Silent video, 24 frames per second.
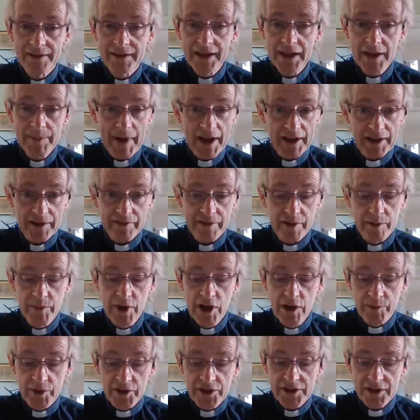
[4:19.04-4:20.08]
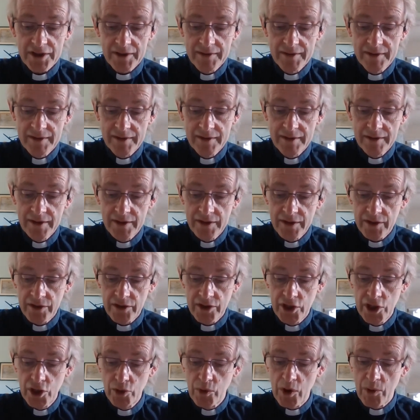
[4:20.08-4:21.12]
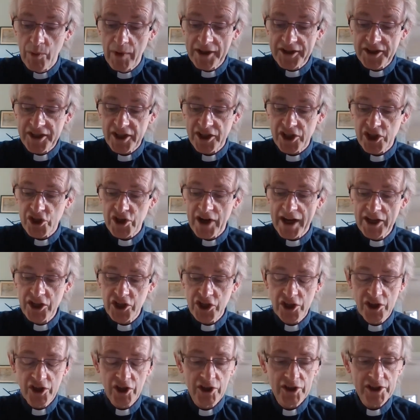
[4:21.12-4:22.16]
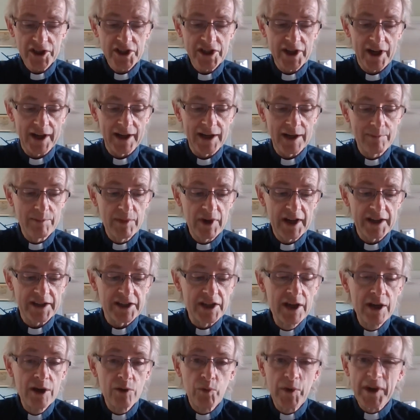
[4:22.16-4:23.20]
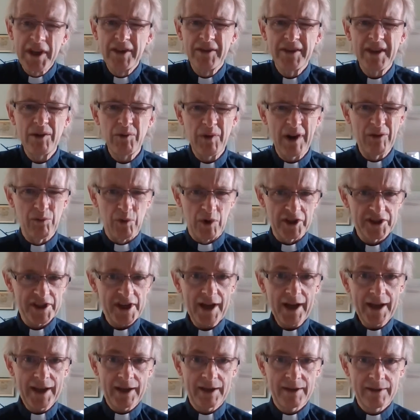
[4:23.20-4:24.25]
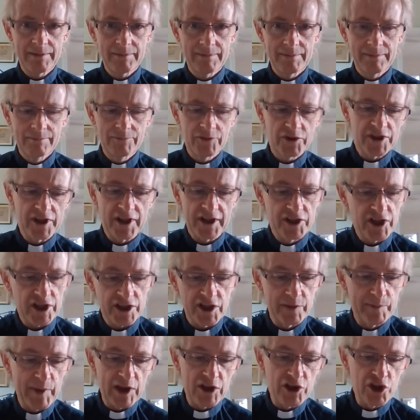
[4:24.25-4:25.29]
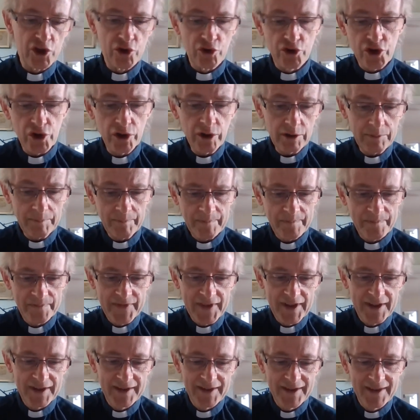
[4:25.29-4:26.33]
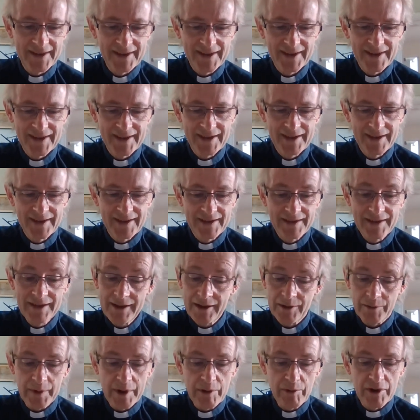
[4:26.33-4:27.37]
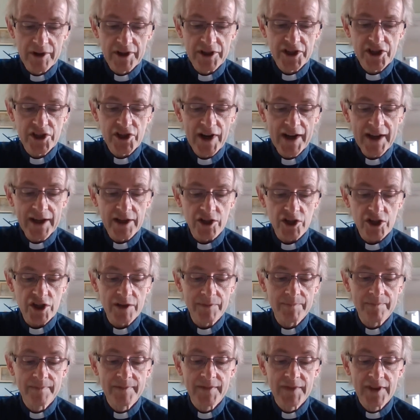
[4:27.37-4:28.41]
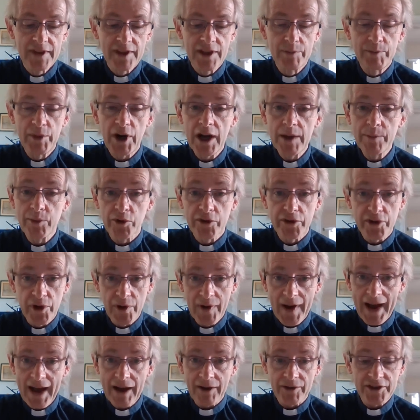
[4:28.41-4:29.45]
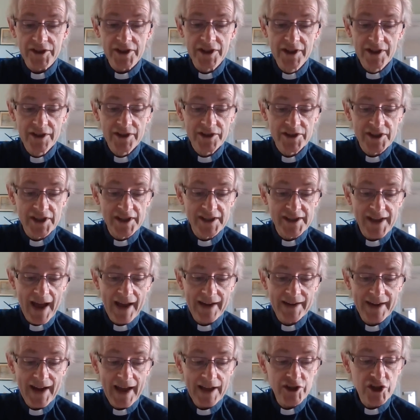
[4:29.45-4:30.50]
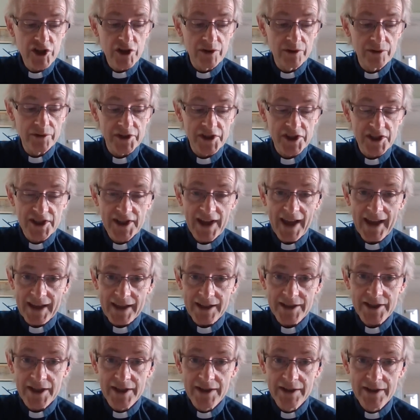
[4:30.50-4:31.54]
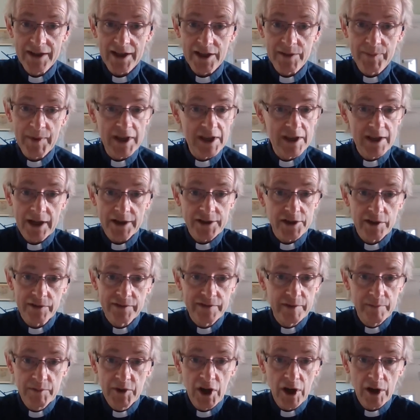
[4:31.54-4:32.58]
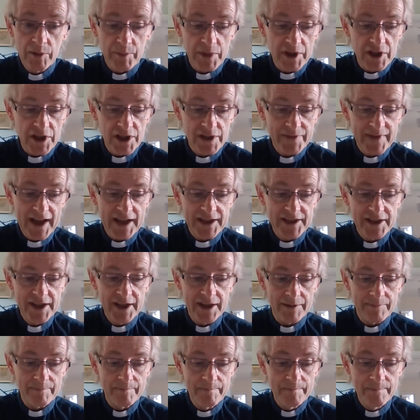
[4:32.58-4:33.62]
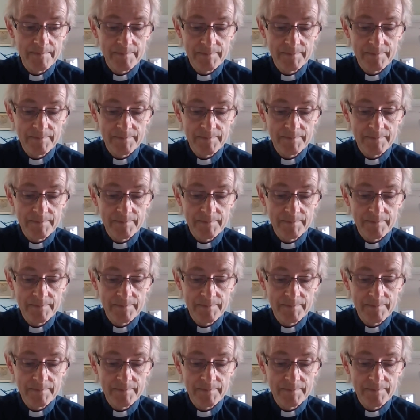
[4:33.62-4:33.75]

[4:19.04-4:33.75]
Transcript: Think about it for a moment. You were once estranged and hostile in mind. We can think, well, was I? Wasn't I just a bit neutral? No, we were estranged. The Bible throughout sees our natural state as being cut off from God because of our sin.